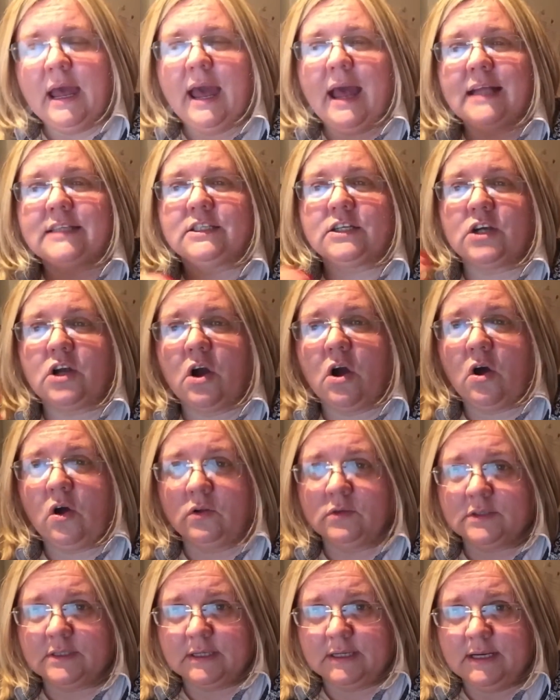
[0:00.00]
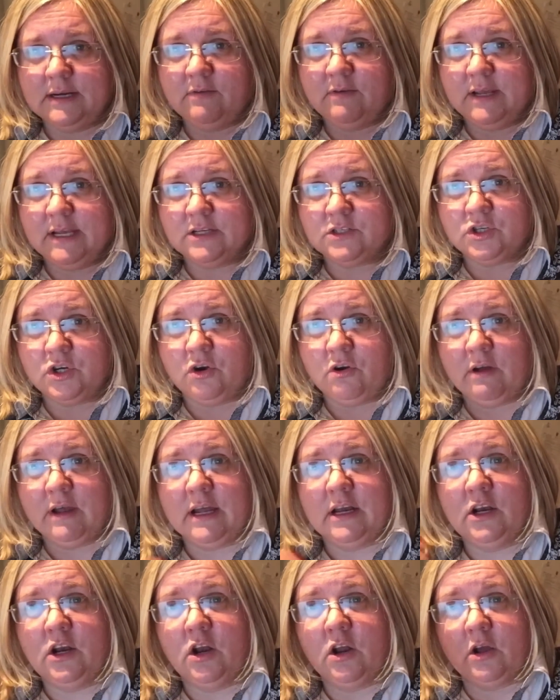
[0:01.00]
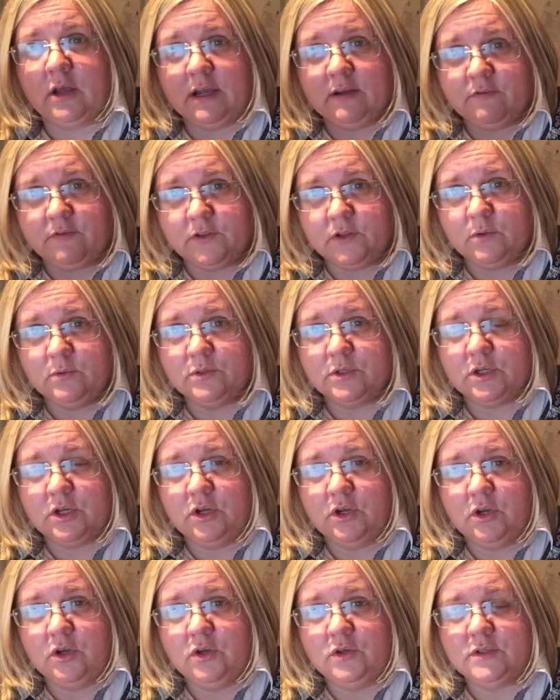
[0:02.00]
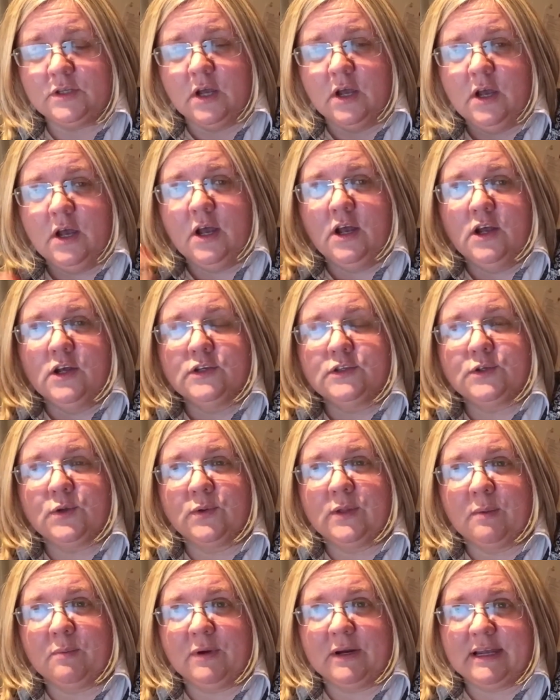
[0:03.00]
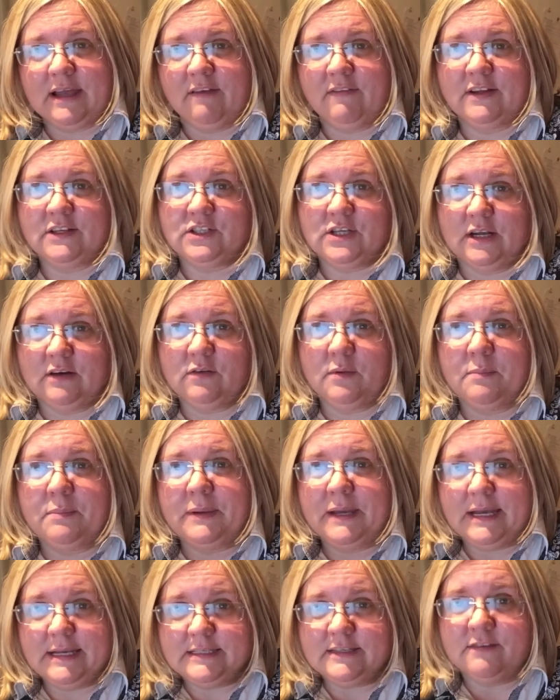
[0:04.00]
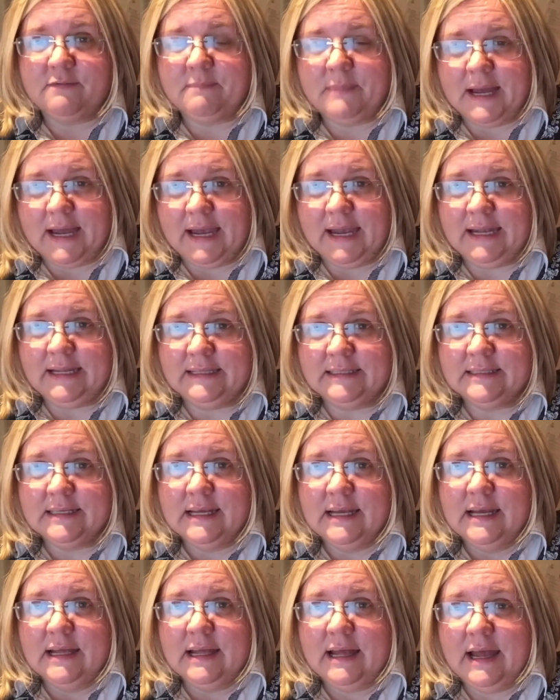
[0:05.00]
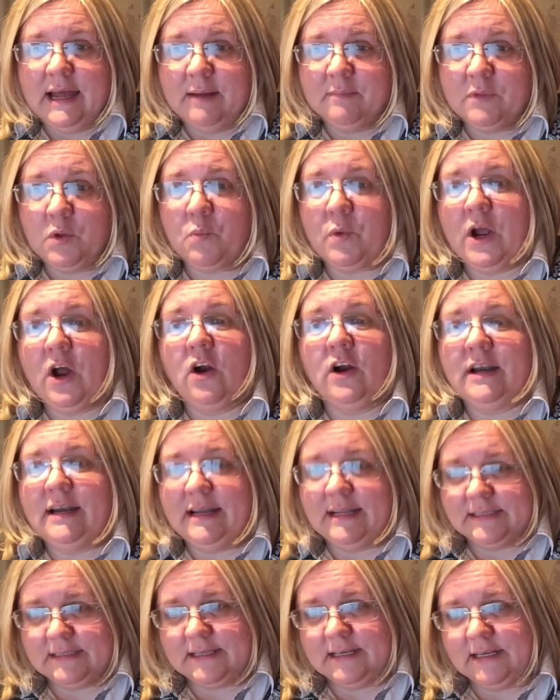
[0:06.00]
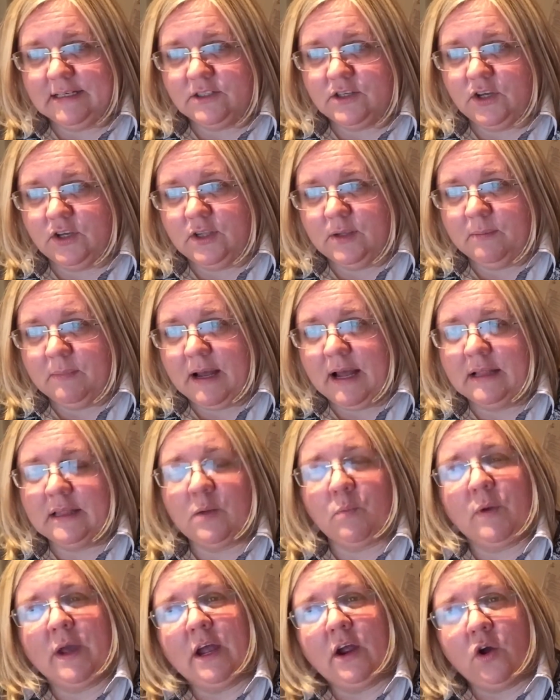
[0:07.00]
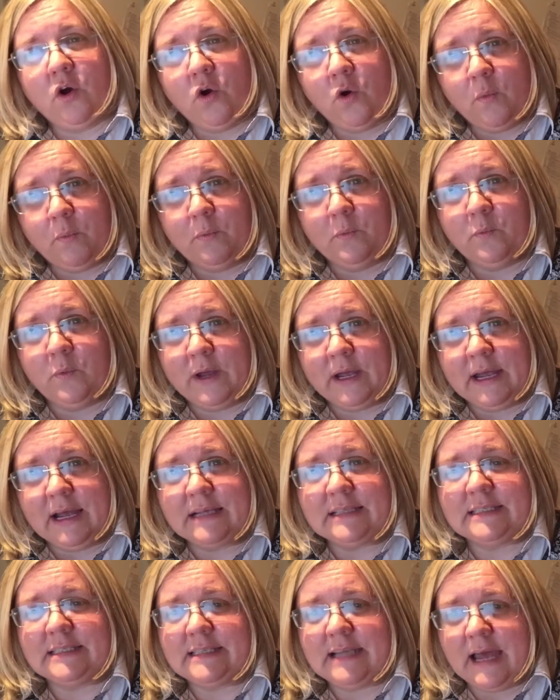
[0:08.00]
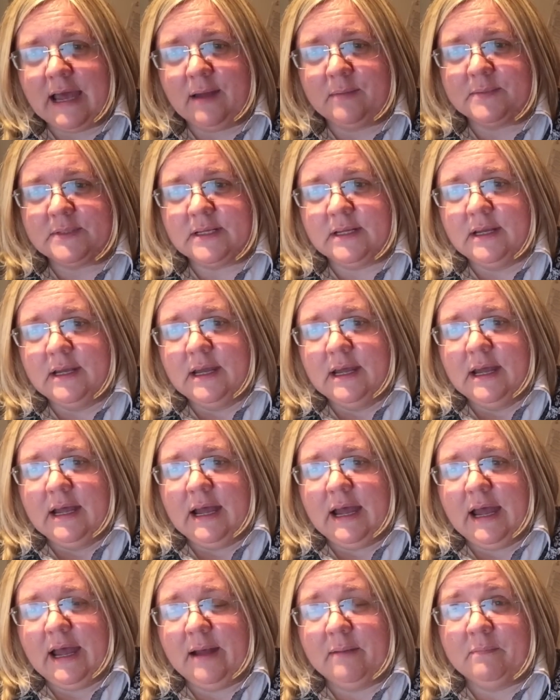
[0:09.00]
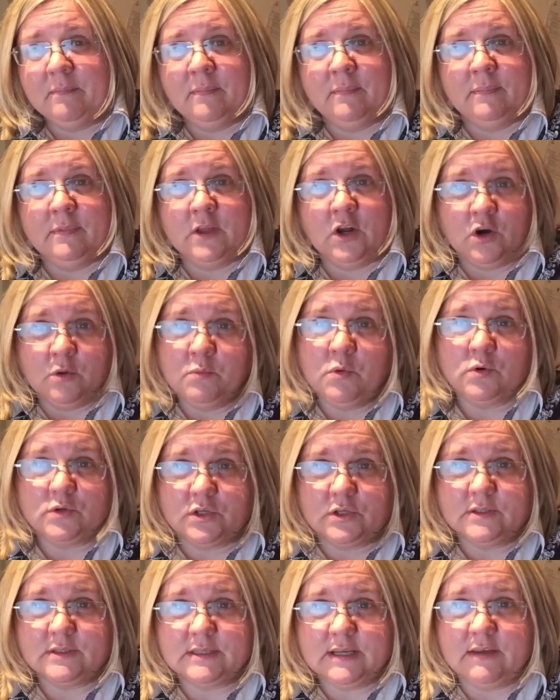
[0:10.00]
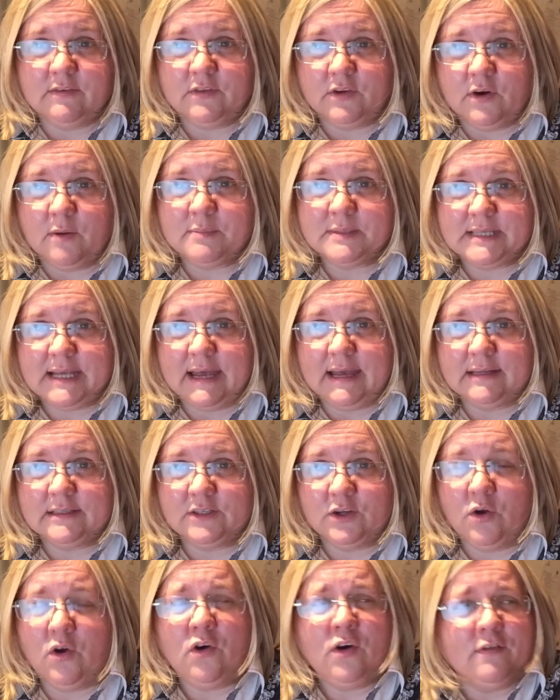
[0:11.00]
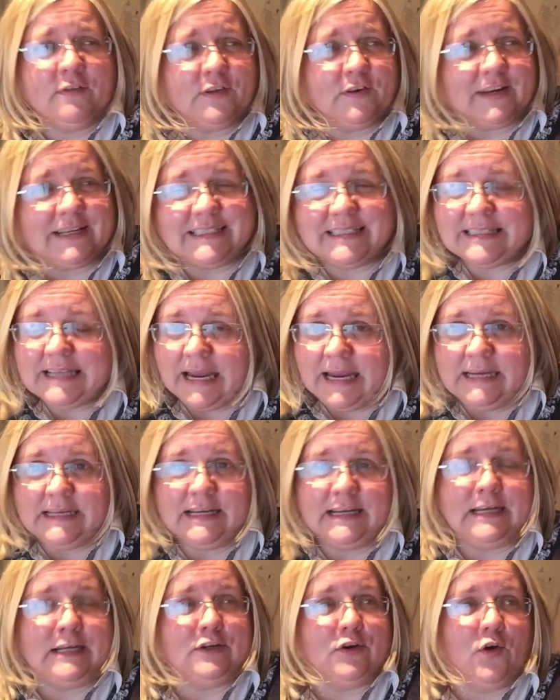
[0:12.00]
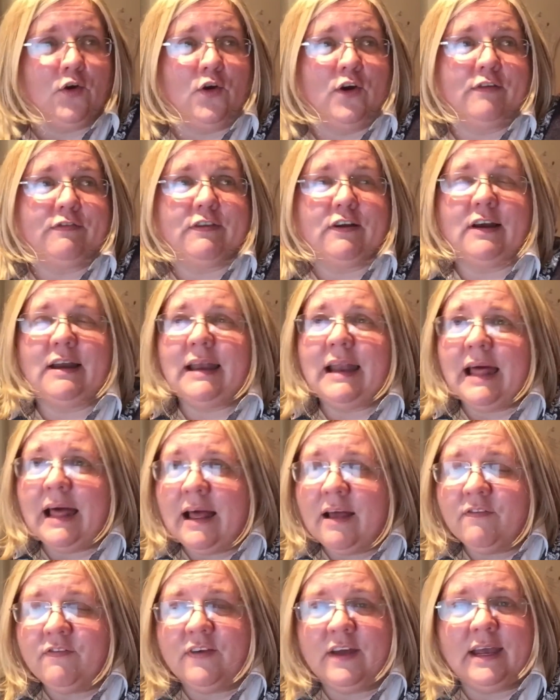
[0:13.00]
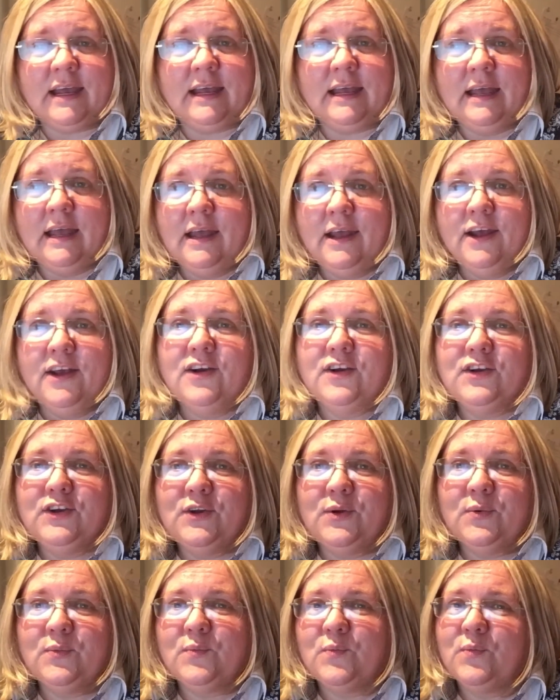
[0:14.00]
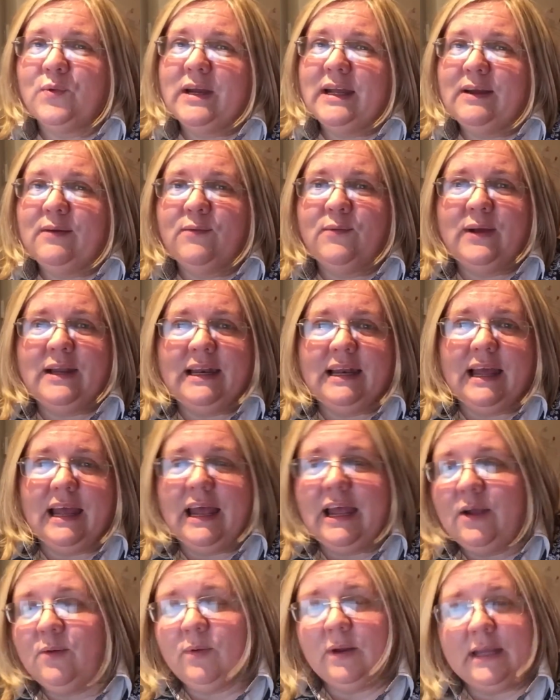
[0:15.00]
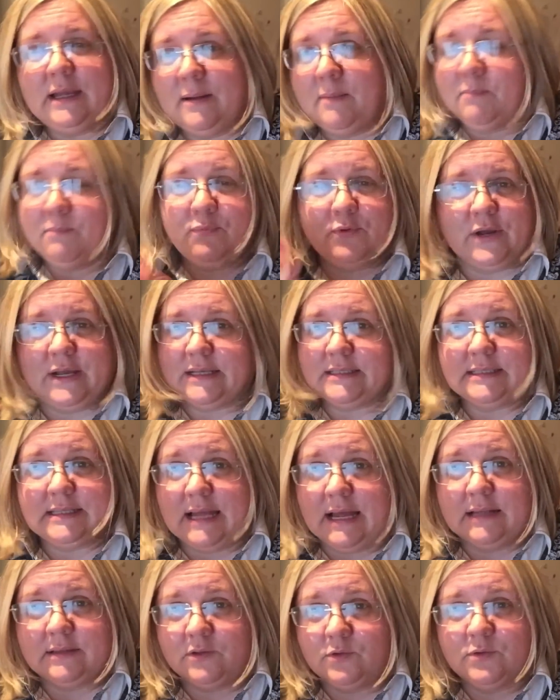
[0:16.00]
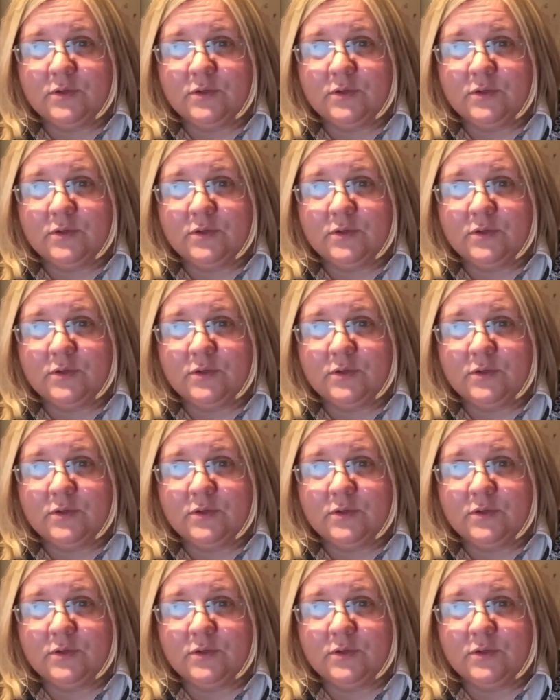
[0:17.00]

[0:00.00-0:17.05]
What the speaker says: It's constantly reassuring and looking for those cues so that we're giving children peace of mind and that we are listening to them and that we accept their emotions if they're upset or if they're excited or if they're laughing. You know, we equally embrace that.